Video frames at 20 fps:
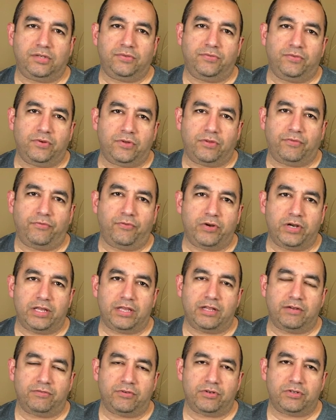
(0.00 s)
for the fortieth
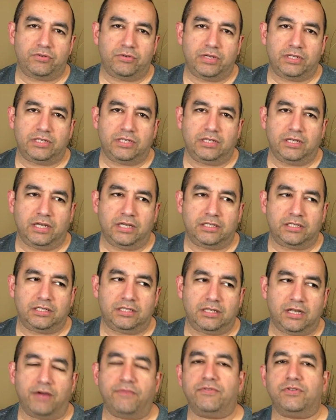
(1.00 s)
anniversary, it it's
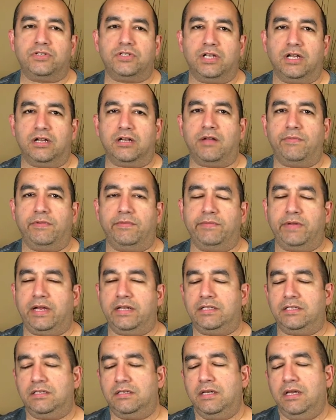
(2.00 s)
covers a couple of
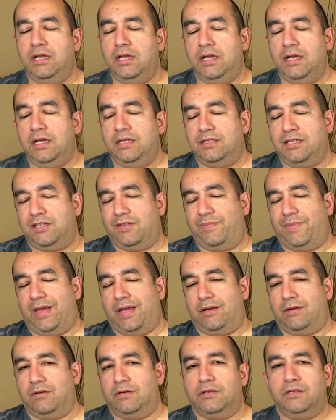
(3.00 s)
nights. It doesn't
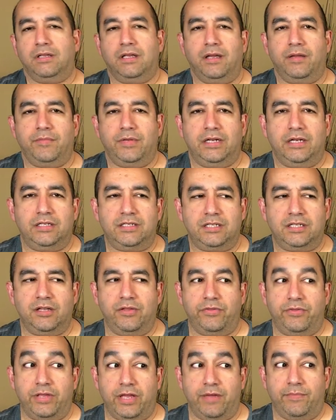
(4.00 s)
matter. I mean, it's still
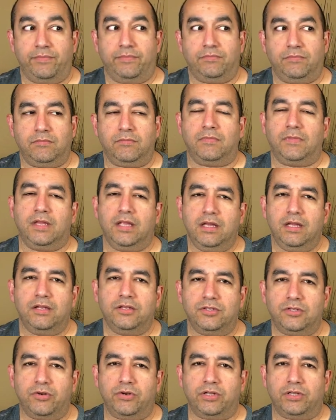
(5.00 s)
them
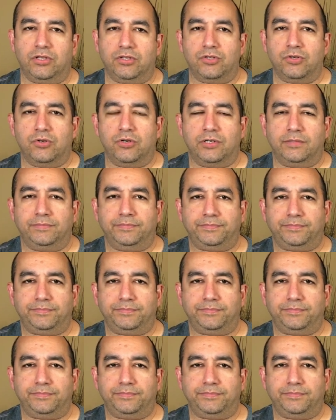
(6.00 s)
during the tour.